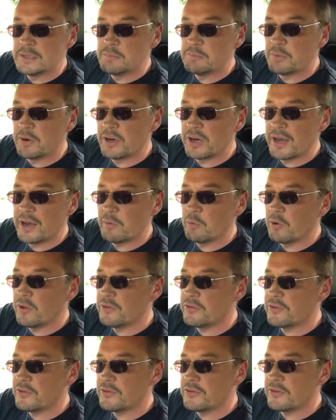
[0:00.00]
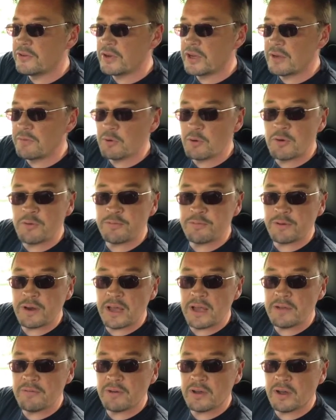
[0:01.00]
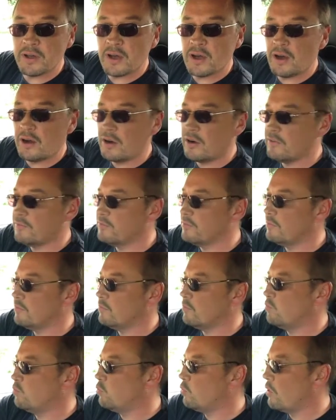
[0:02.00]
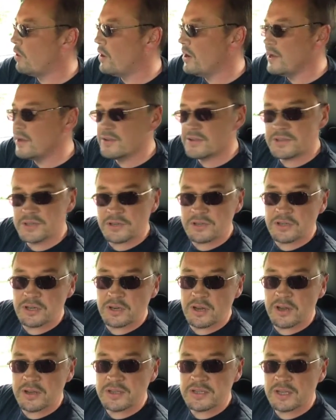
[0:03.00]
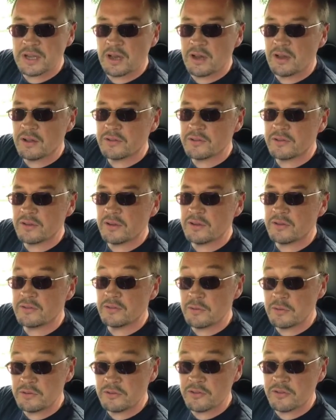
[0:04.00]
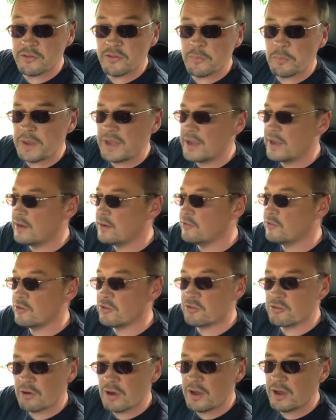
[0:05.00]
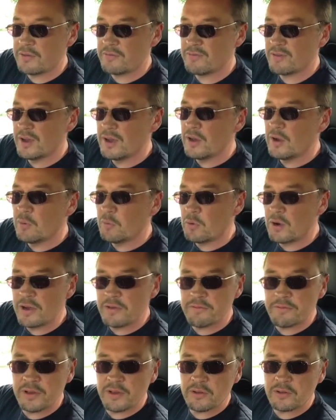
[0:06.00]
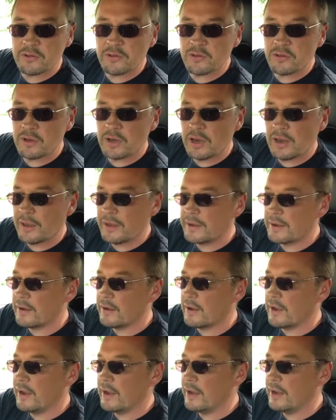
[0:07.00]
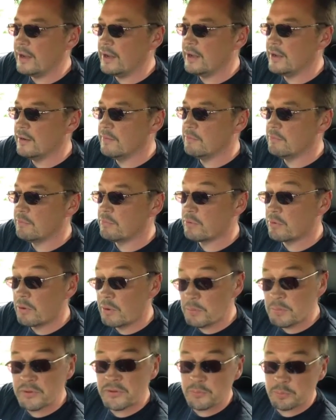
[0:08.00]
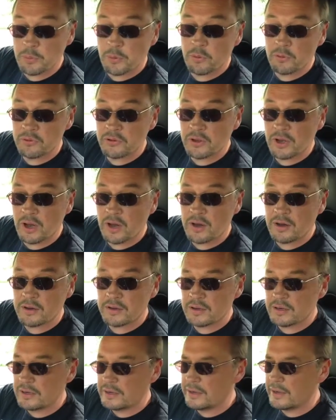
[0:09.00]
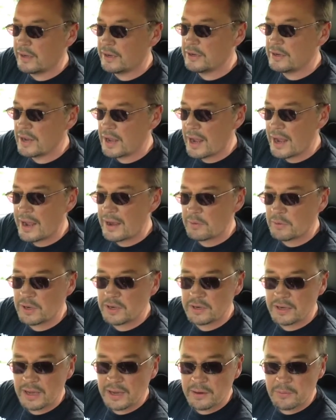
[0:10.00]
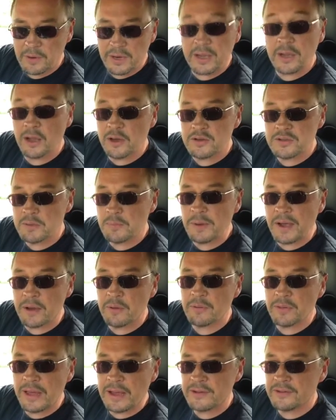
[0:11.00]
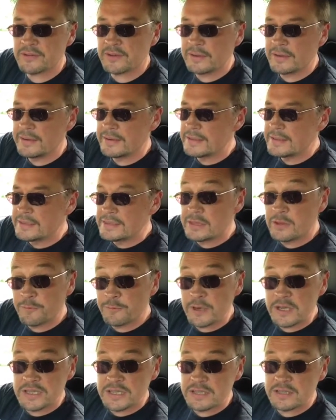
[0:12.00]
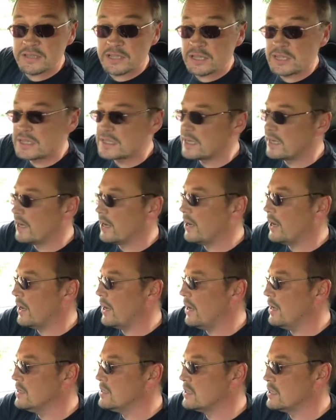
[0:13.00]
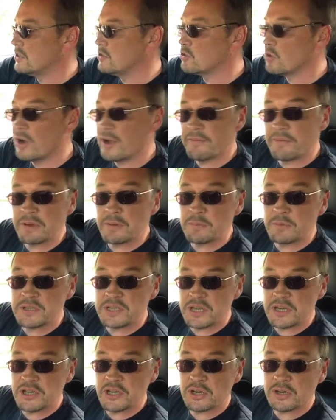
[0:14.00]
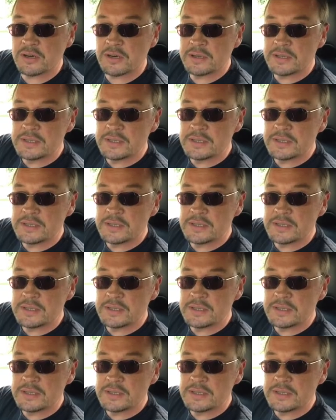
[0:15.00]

but I wanted to give you a flavour of why it's such a nice car to be in, to drive, why it feels like a proper sports car, and how it goes about that. The first thing to consider is the driving position